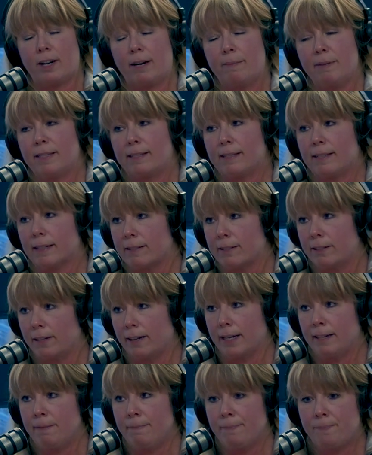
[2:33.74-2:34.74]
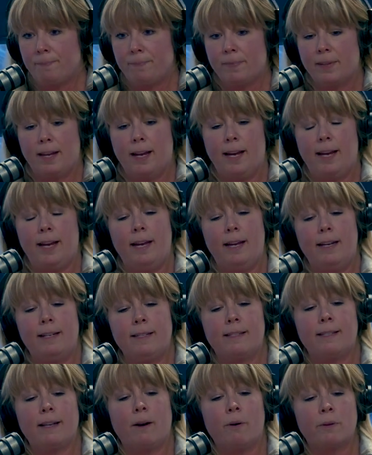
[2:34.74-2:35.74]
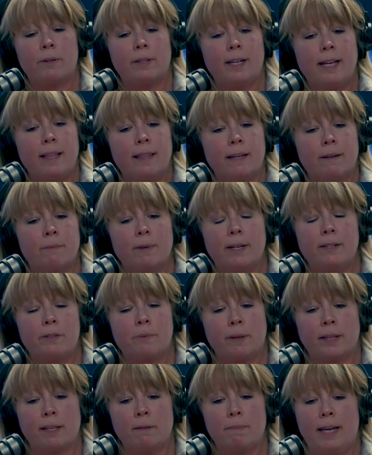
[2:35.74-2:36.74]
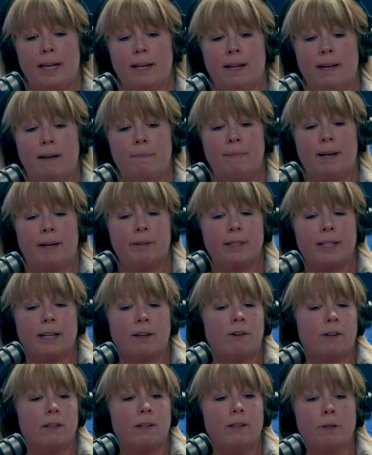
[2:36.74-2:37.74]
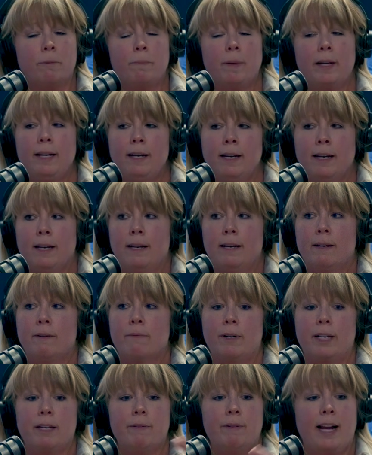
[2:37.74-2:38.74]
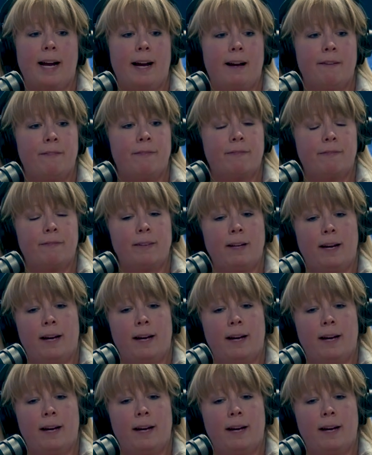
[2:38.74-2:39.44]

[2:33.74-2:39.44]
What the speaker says: 6th grade. And Olathe was really big about what they call looping, where you would have you